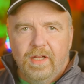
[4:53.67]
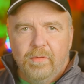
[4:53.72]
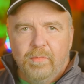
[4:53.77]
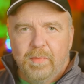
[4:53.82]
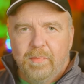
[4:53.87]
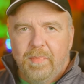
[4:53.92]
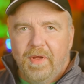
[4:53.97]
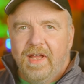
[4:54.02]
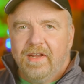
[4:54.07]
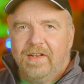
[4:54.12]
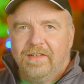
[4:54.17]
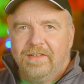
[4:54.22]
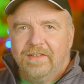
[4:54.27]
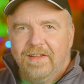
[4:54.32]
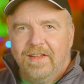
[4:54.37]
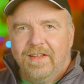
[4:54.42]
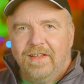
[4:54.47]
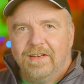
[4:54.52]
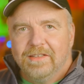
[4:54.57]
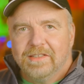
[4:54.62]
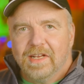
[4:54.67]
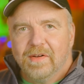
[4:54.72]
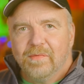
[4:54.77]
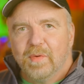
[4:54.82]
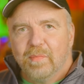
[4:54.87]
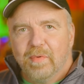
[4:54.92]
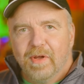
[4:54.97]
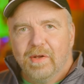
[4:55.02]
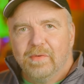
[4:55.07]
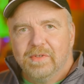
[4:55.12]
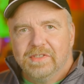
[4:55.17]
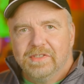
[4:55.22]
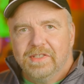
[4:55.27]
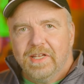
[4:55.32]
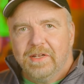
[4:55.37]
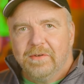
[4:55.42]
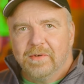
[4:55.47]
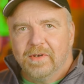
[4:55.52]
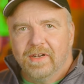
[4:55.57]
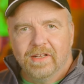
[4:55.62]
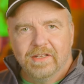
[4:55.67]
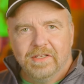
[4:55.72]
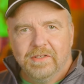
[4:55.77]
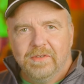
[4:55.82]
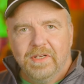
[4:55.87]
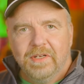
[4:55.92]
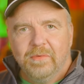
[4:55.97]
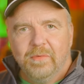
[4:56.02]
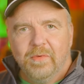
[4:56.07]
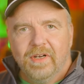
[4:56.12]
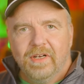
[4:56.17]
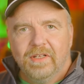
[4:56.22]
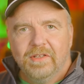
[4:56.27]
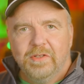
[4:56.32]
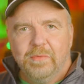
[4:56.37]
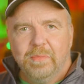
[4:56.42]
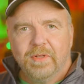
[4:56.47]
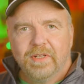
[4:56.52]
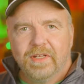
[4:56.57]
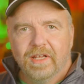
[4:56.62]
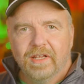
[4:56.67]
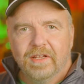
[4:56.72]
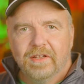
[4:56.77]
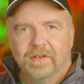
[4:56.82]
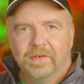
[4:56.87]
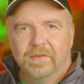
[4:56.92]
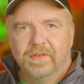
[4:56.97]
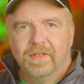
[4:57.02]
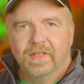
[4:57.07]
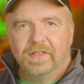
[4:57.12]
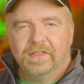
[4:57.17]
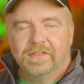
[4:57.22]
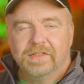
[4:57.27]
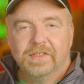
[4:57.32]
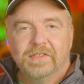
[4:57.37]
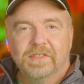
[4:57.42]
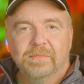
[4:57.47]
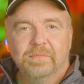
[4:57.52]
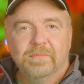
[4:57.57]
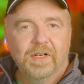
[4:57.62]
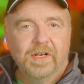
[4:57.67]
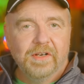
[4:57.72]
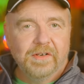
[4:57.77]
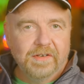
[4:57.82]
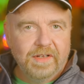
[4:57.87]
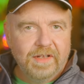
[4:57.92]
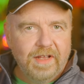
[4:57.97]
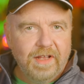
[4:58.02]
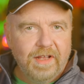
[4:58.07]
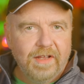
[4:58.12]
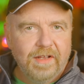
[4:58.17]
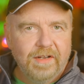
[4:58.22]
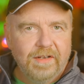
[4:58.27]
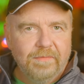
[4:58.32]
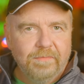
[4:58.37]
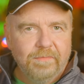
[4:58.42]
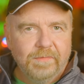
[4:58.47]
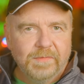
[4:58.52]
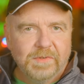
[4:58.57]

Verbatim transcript: But back in the 80s, every byte was sacred, and you didn't want to duplicate code that the system already had.